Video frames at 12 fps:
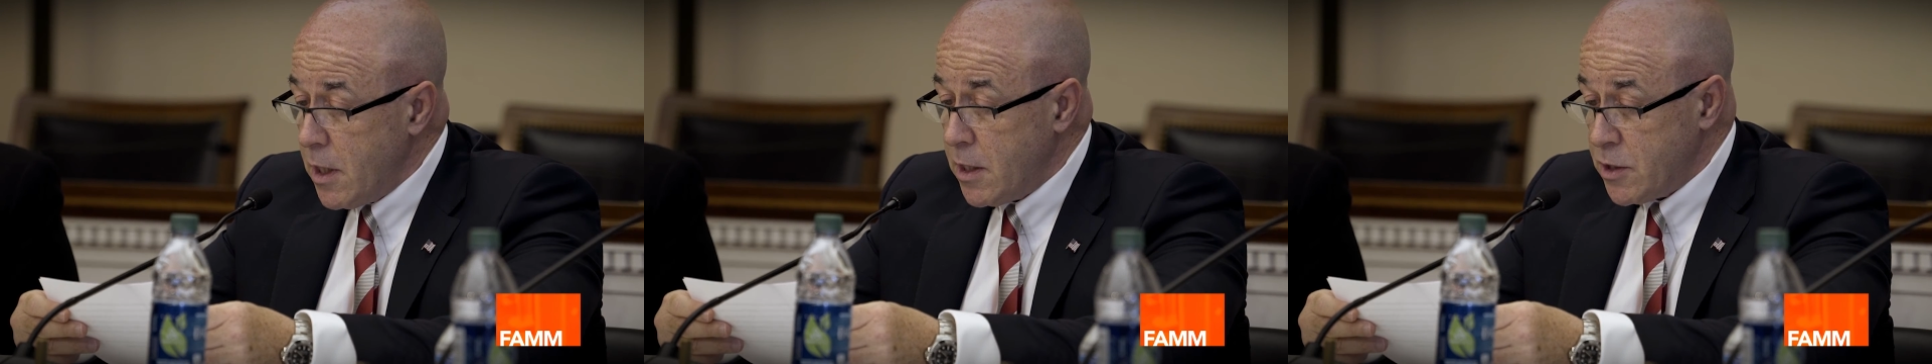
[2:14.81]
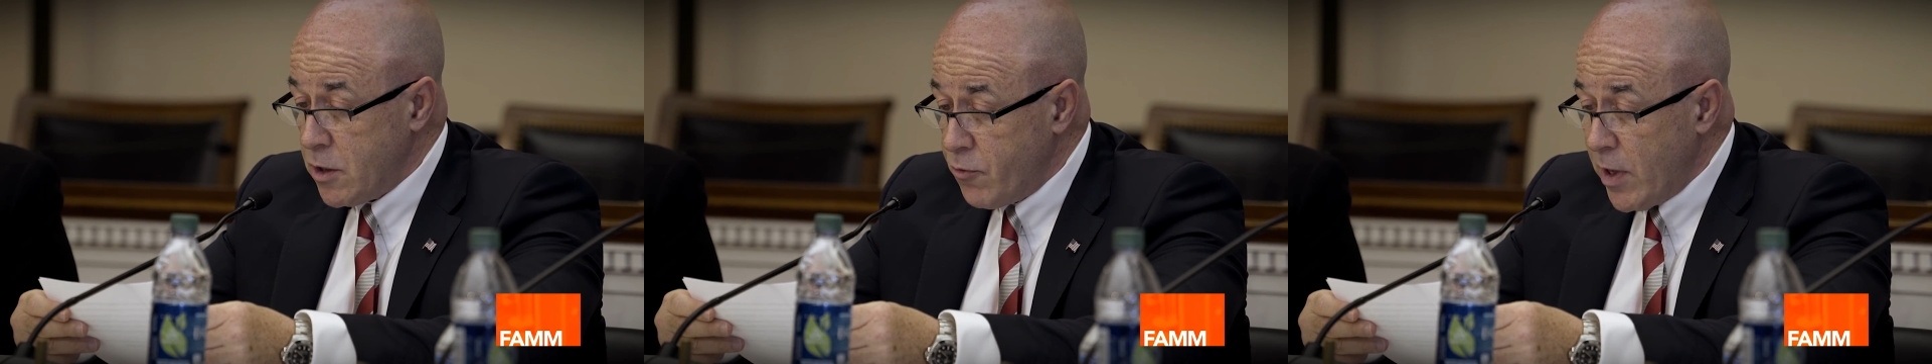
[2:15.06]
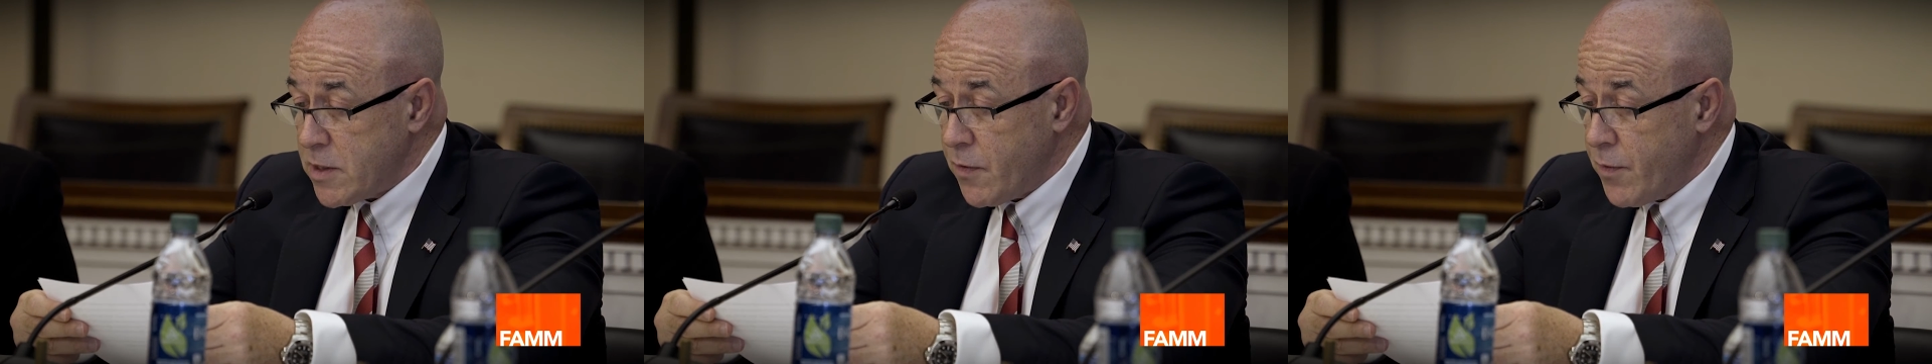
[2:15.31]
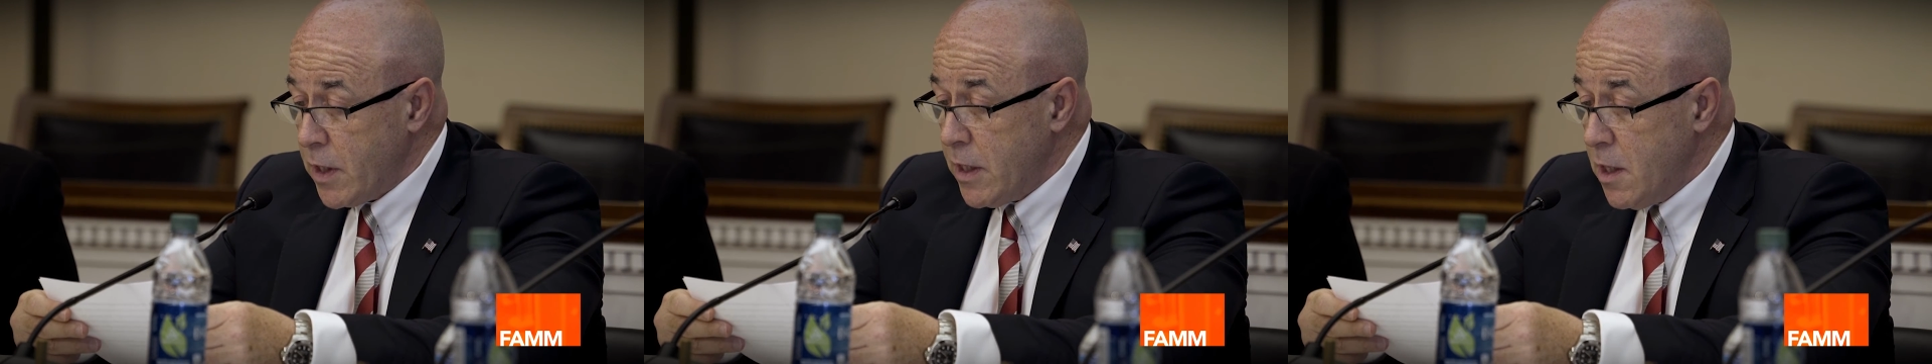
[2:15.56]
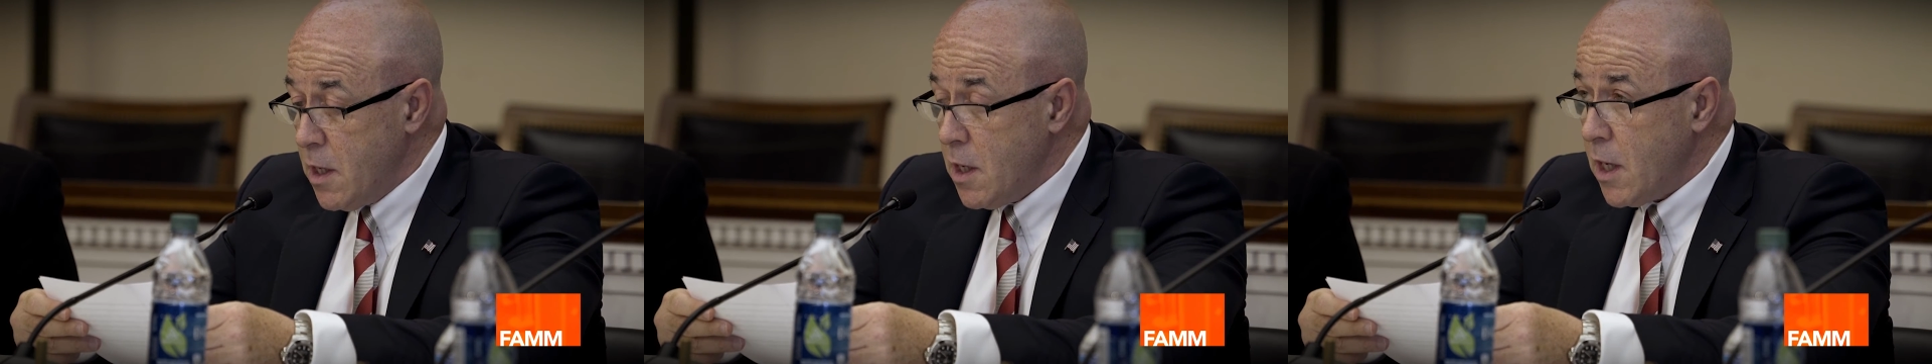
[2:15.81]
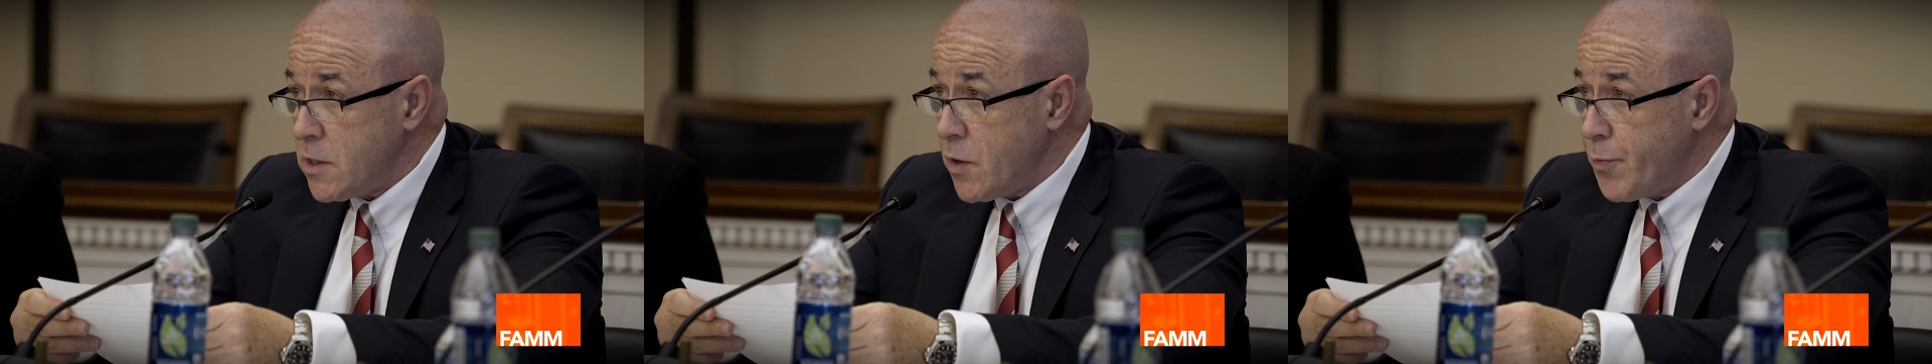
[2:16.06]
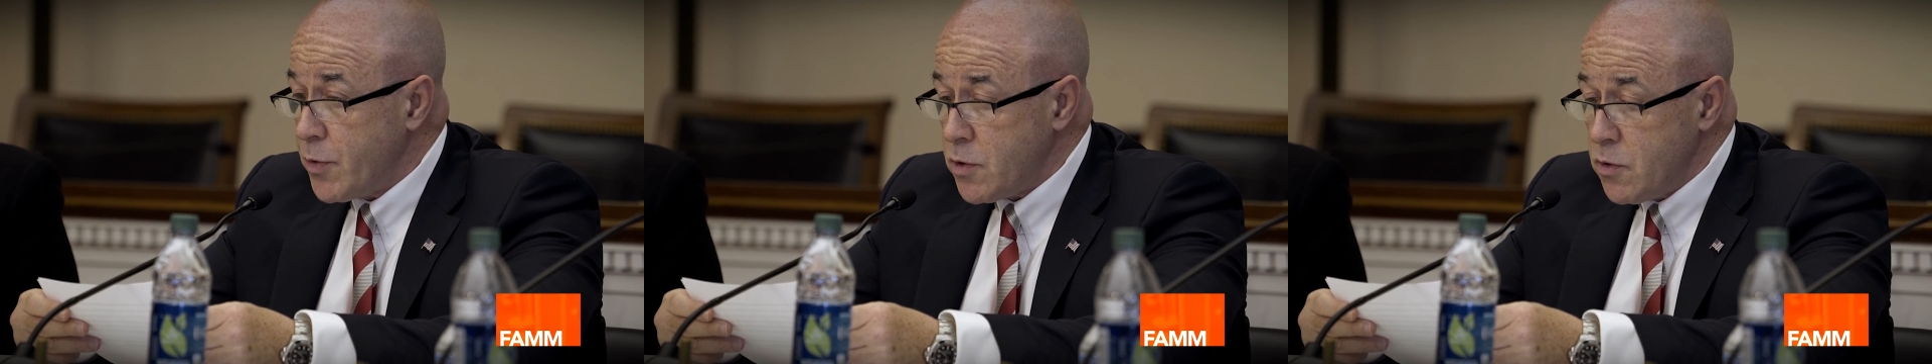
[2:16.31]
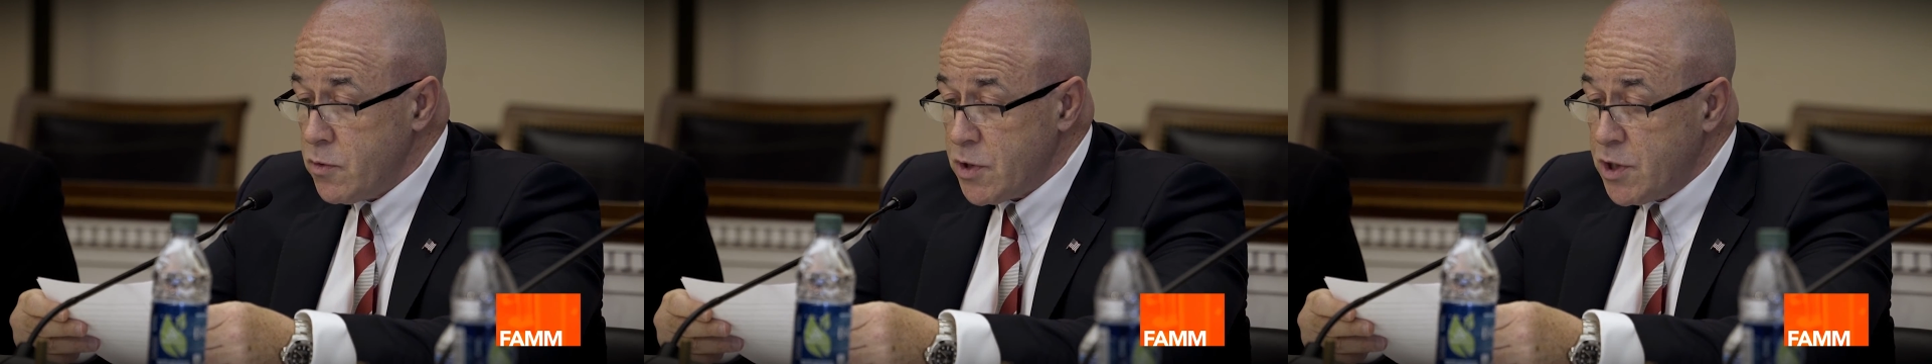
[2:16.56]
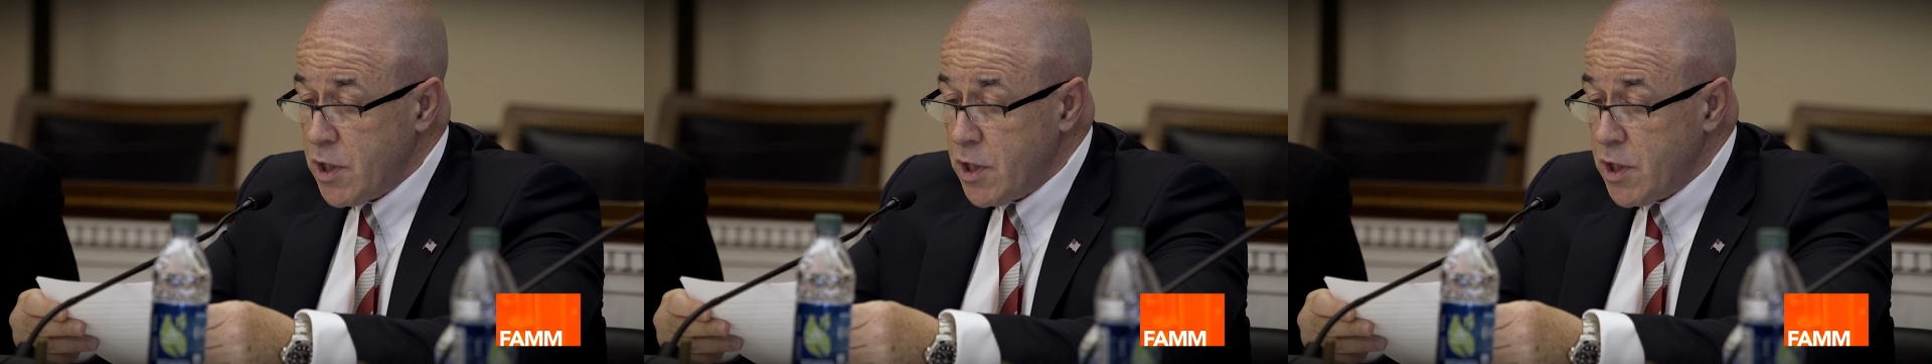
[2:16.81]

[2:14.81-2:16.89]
as aggressively as it pursues